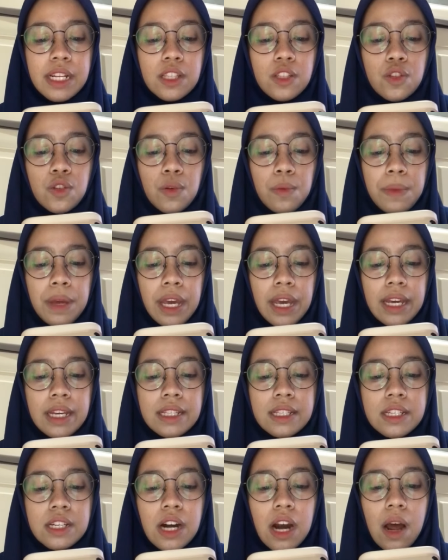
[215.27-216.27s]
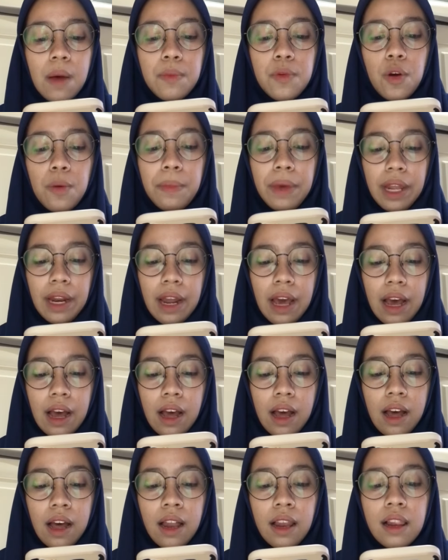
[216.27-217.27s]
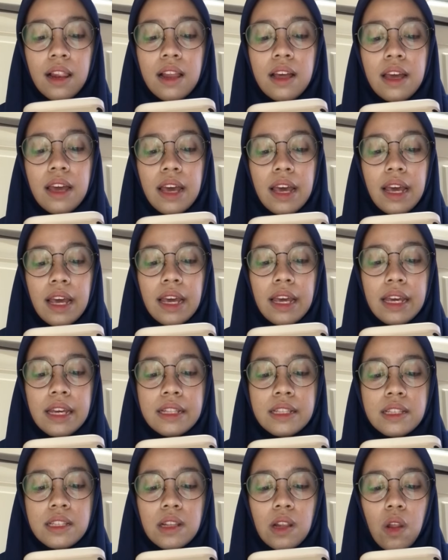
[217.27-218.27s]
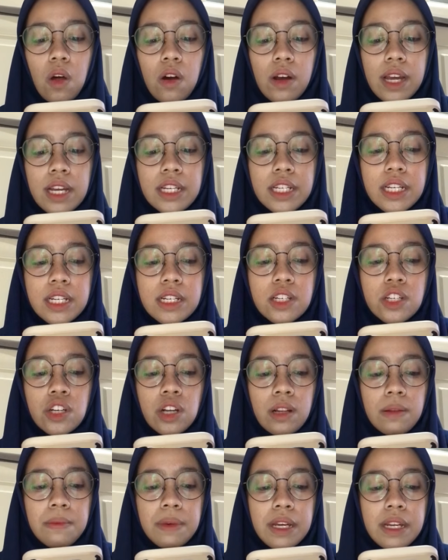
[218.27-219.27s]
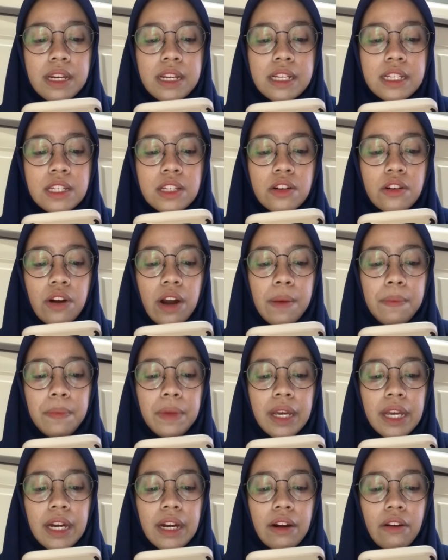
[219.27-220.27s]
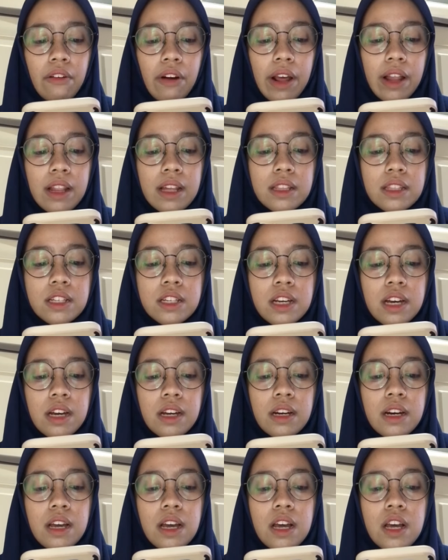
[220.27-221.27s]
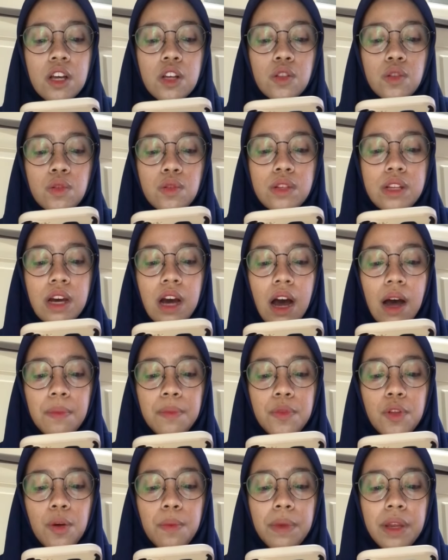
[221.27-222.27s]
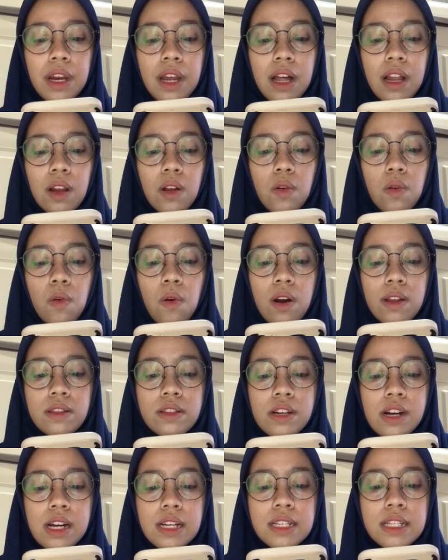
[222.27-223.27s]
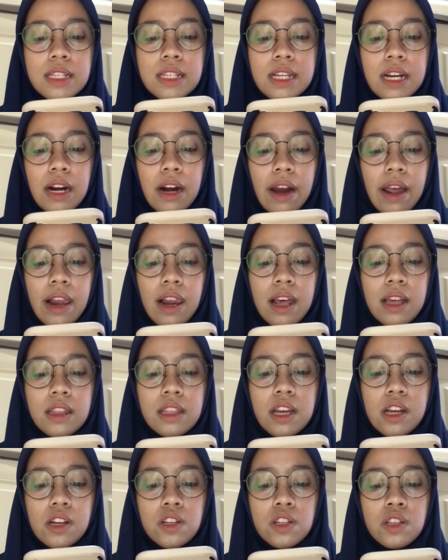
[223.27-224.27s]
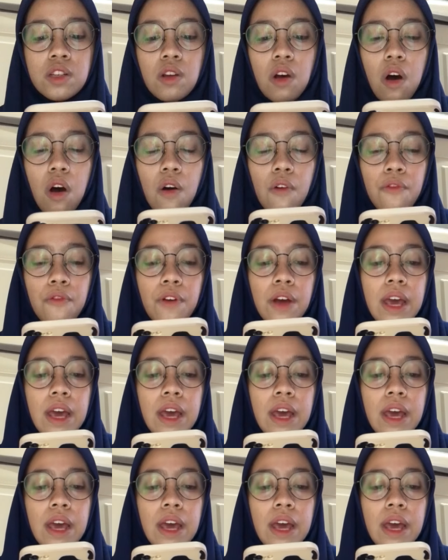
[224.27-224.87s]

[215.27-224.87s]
to be intra-abdominal, its location shall be described in relation to the abdominal quadrants. The relations of